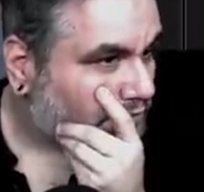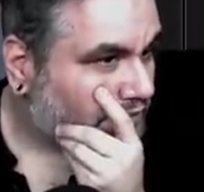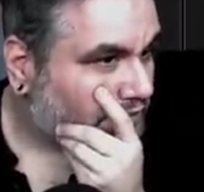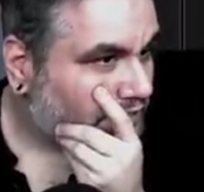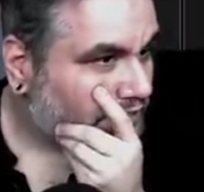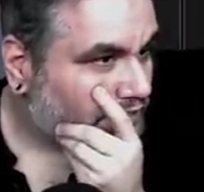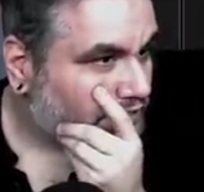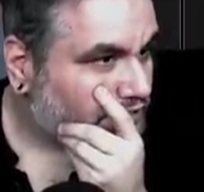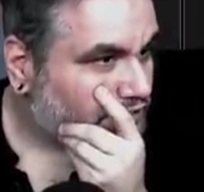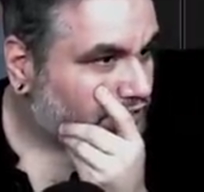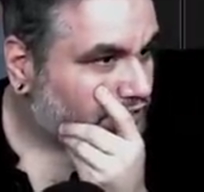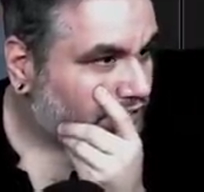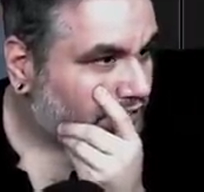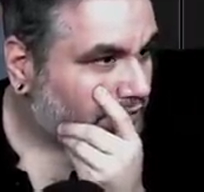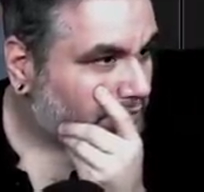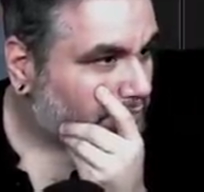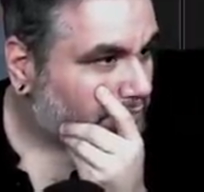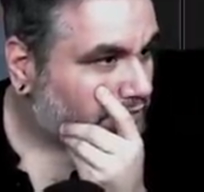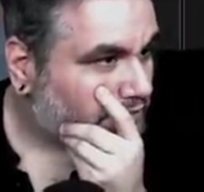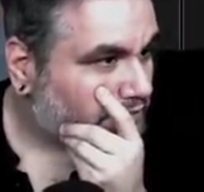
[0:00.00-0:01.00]
pretty good
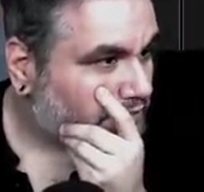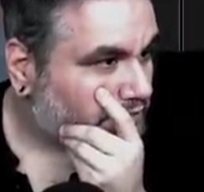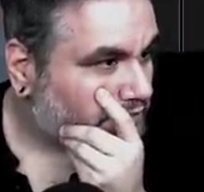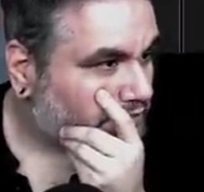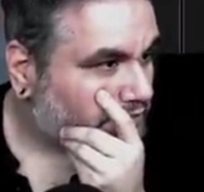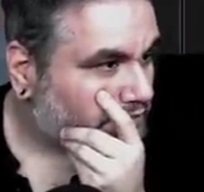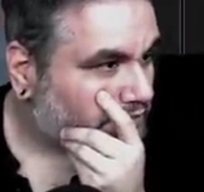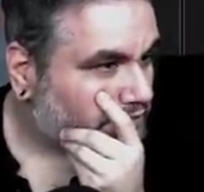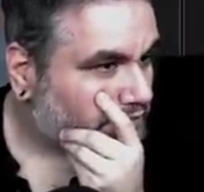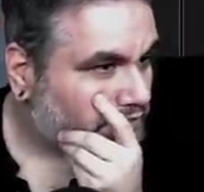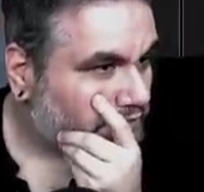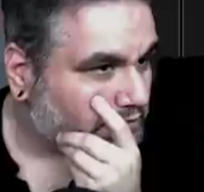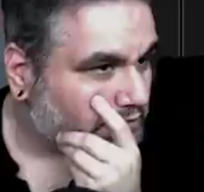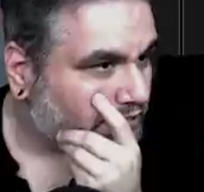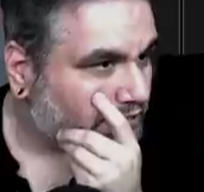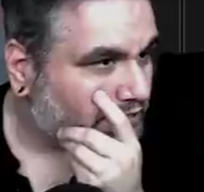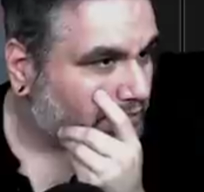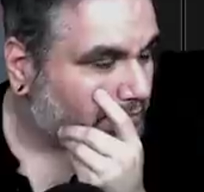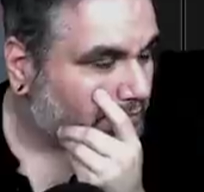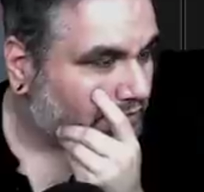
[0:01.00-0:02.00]
shape. Don't
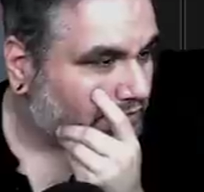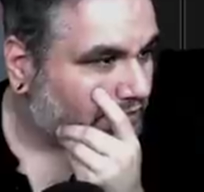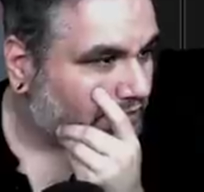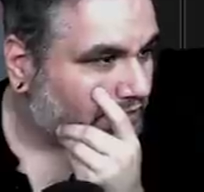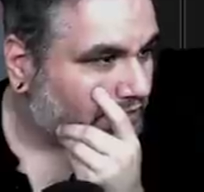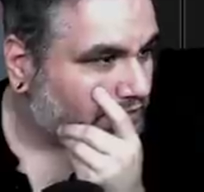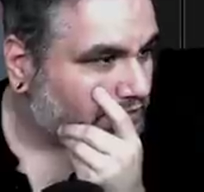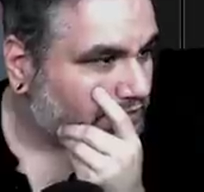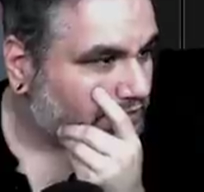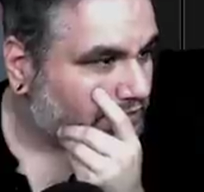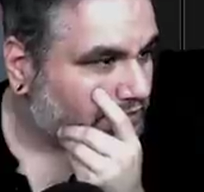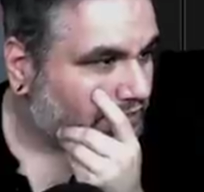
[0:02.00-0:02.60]
care about that. You